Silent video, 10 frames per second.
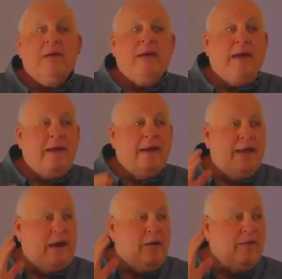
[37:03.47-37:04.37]
and
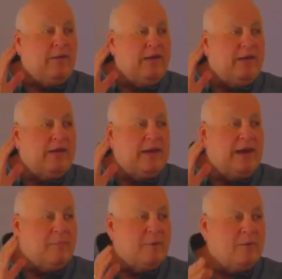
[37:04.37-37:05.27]
now they get an
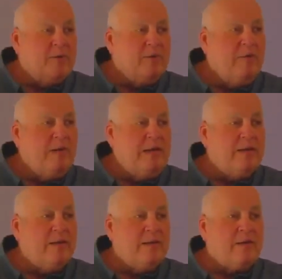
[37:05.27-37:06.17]
opportunity
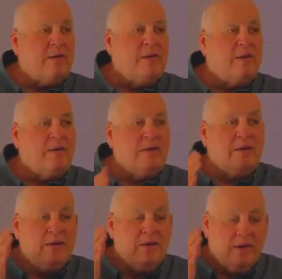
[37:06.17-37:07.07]
to learn,
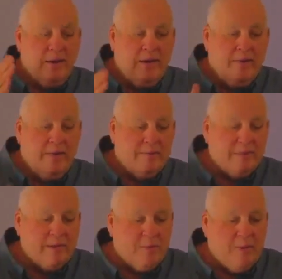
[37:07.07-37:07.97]
and they
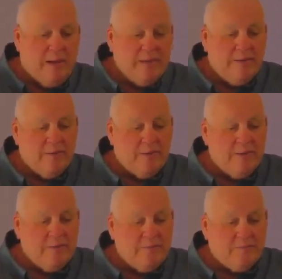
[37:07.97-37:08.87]
respond to
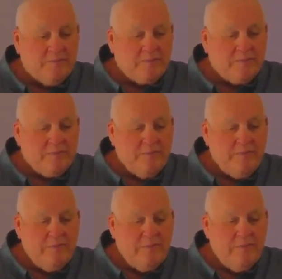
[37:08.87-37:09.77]

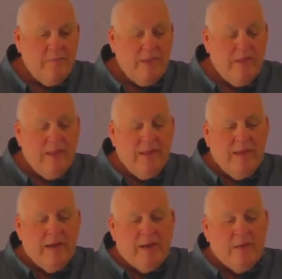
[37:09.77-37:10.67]
it.
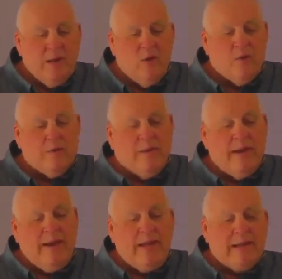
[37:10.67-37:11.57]
On the lower
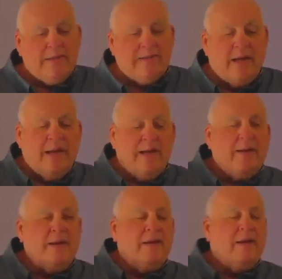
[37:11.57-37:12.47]
right-hand side,
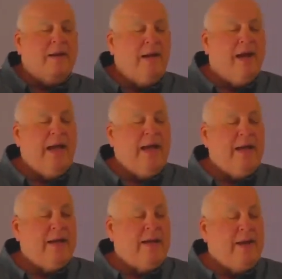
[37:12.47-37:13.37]
I
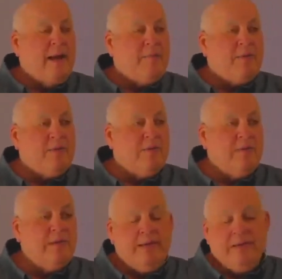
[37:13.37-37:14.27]
had an
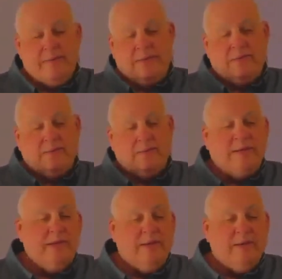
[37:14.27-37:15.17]
opportunity, this isn't
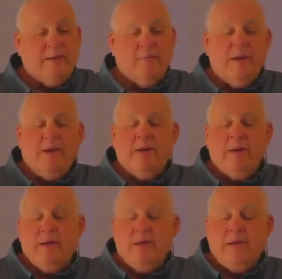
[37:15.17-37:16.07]
it here, but
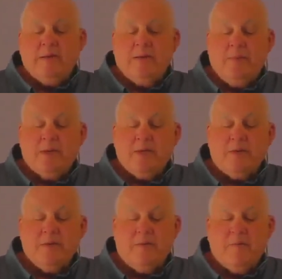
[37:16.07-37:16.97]
it's a picture
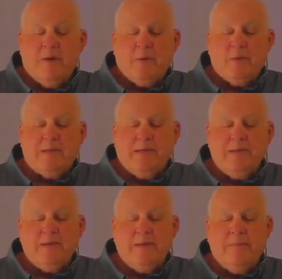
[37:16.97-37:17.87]
that
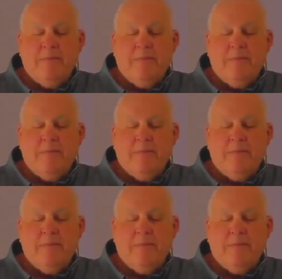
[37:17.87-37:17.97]
represents it,